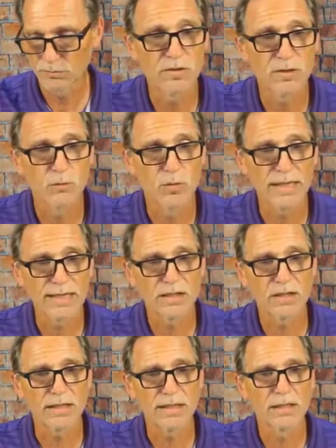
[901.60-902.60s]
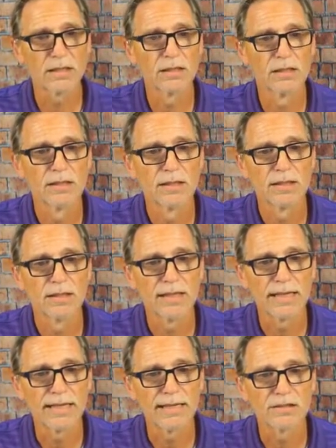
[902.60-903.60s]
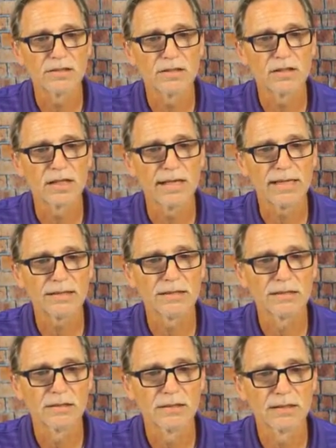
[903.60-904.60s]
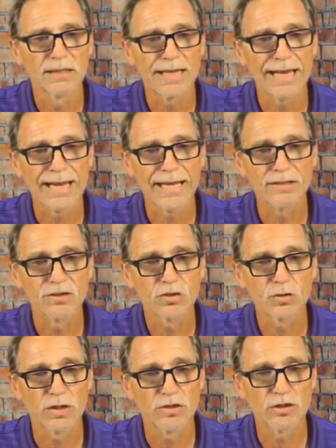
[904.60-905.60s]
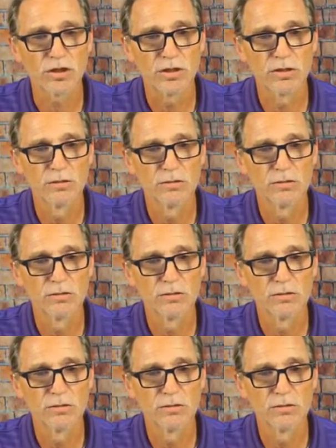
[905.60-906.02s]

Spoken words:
right click and select Add Structure.